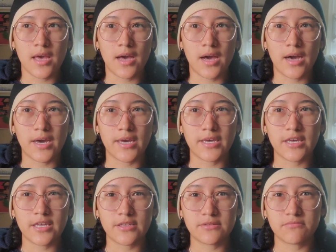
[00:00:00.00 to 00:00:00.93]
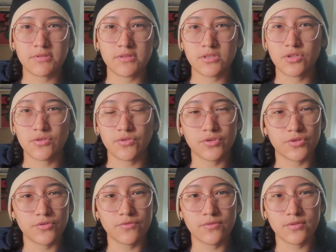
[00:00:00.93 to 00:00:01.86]
I still
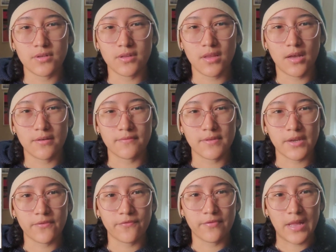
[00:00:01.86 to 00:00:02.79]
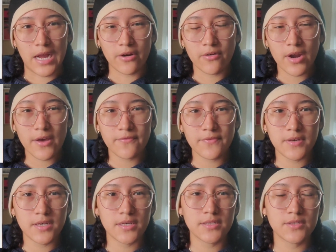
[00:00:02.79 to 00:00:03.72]
use a lot of like flat
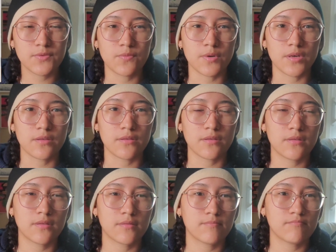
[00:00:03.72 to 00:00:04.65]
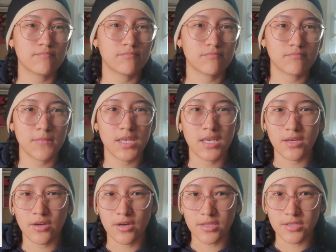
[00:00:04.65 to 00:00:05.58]
graphics with
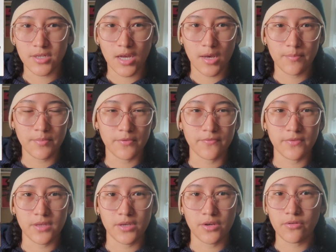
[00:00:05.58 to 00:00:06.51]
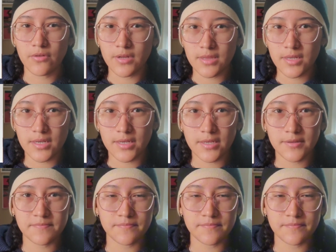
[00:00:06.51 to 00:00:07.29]
ink on top of the acrylic.